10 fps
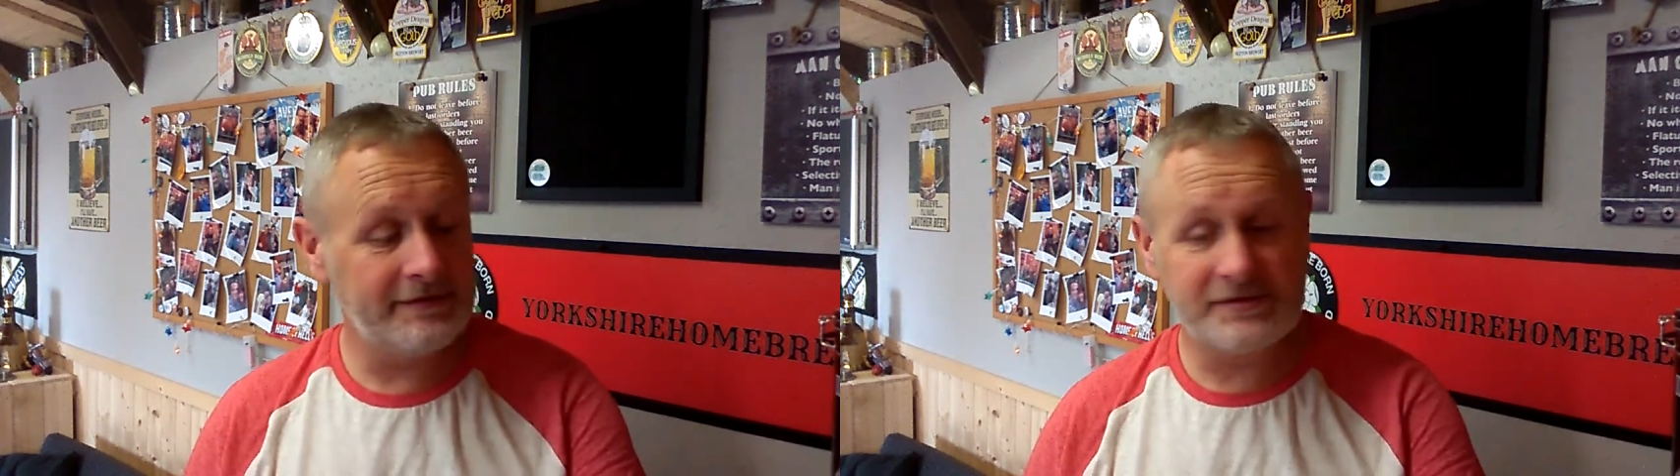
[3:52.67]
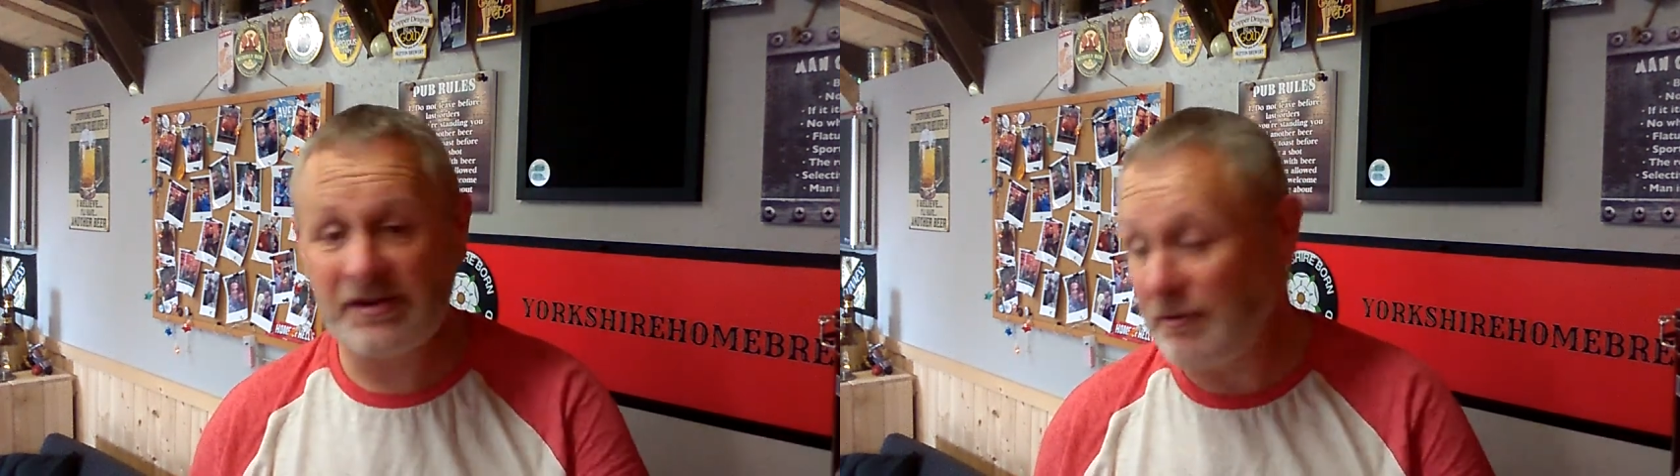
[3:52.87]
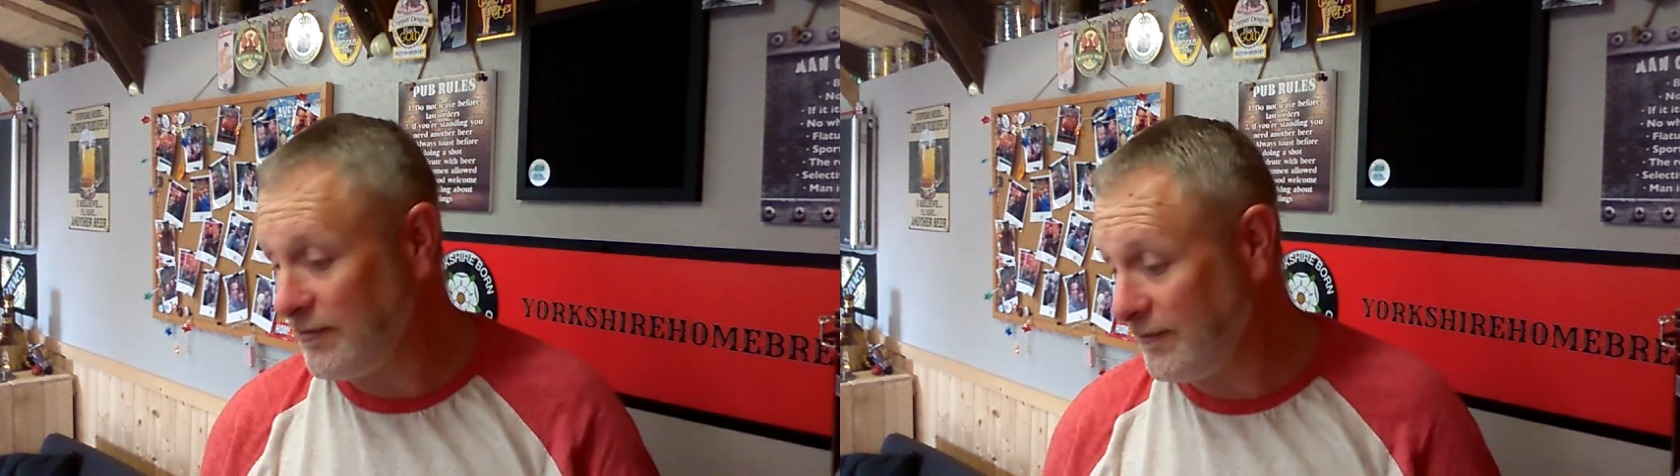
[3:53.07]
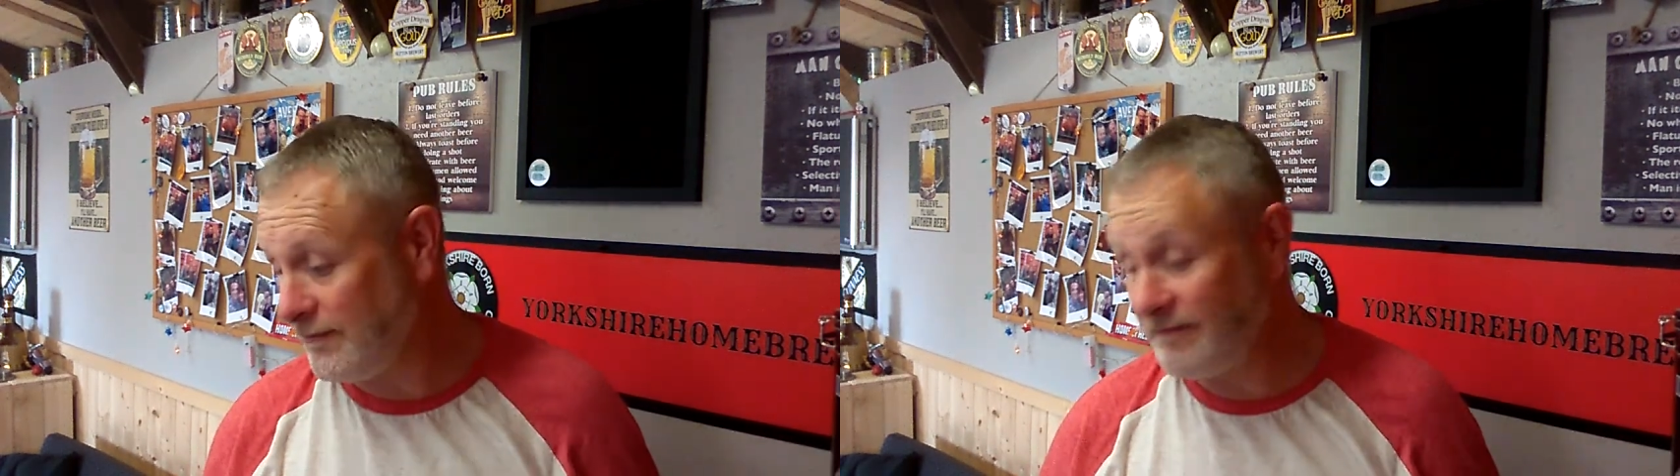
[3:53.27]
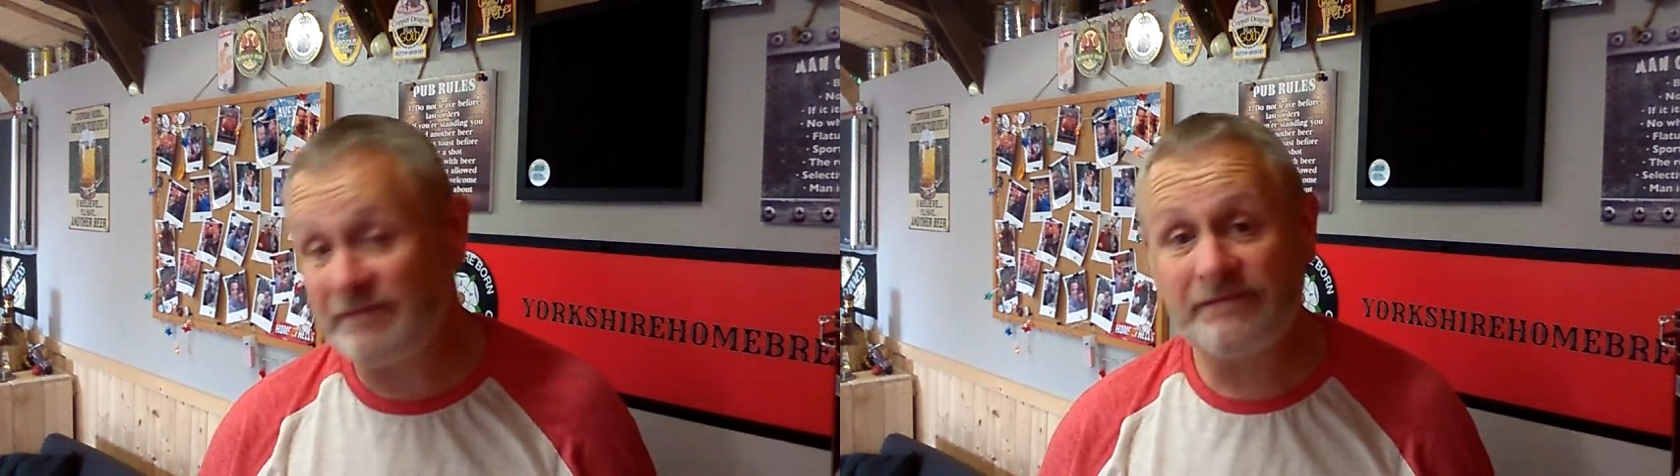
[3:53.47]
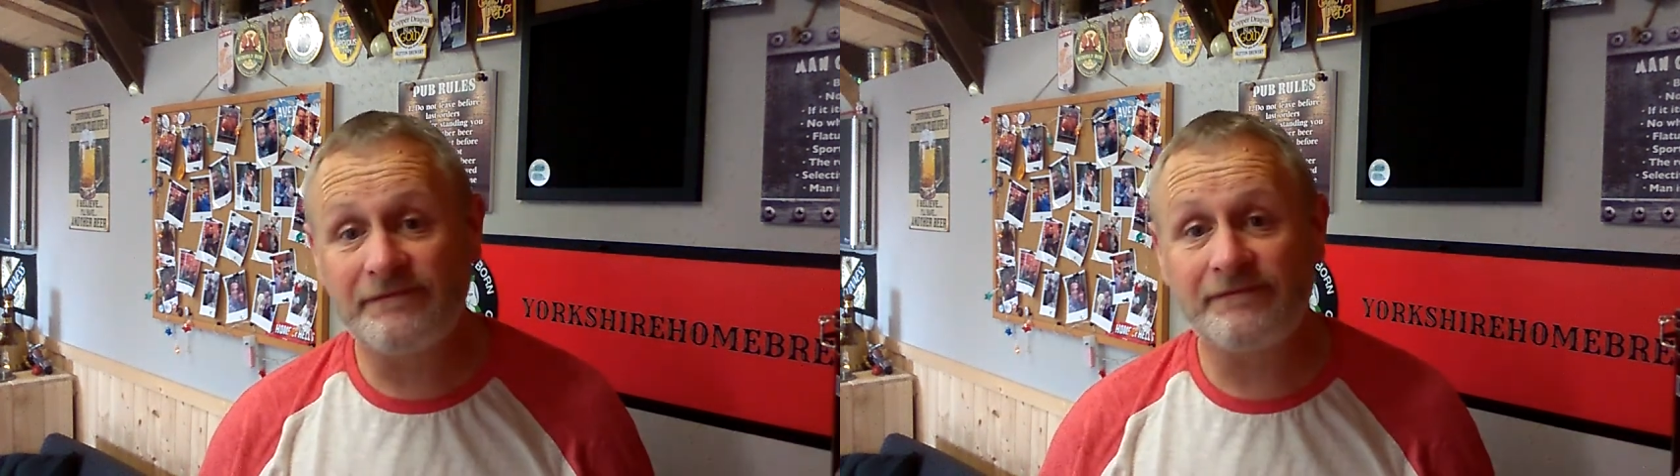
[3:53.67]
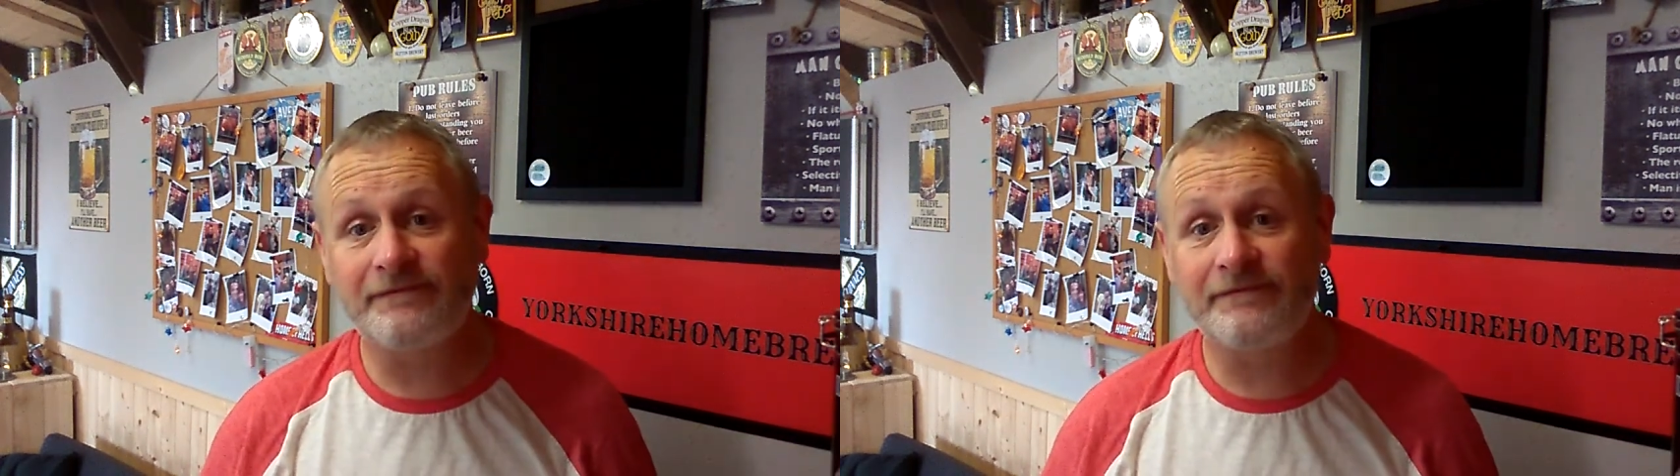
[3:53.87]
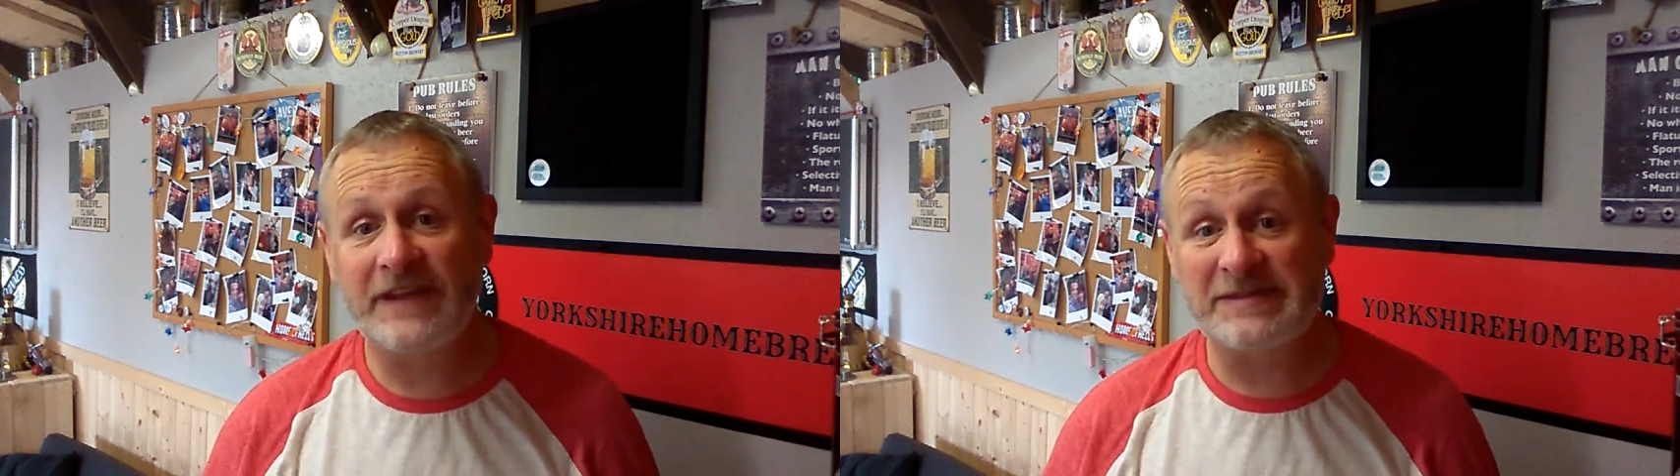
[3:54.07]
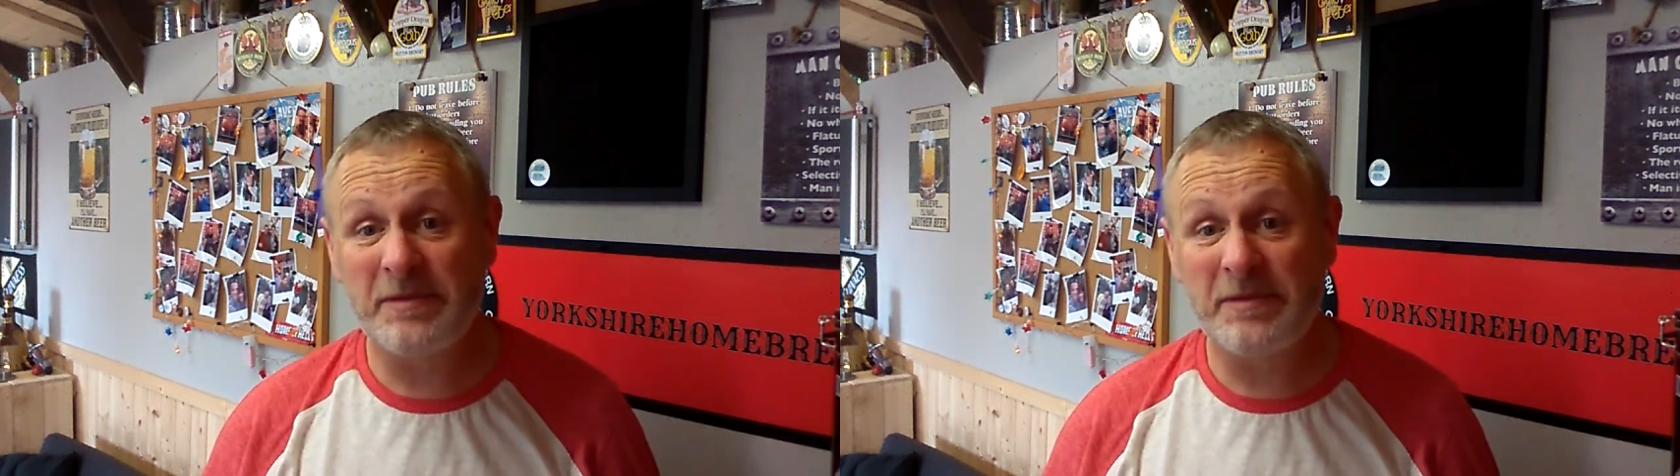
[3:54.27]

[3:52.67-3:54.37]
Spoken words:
So that's